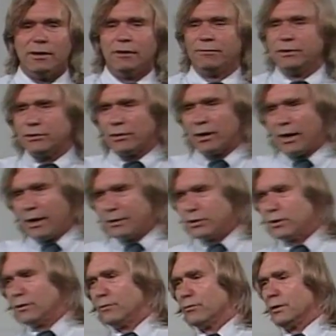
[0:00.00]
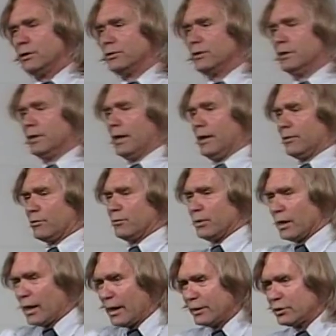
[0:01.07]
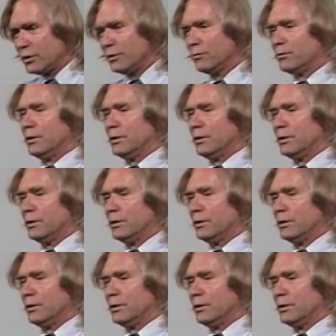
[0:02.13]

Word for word: physiological reasoning, anthropological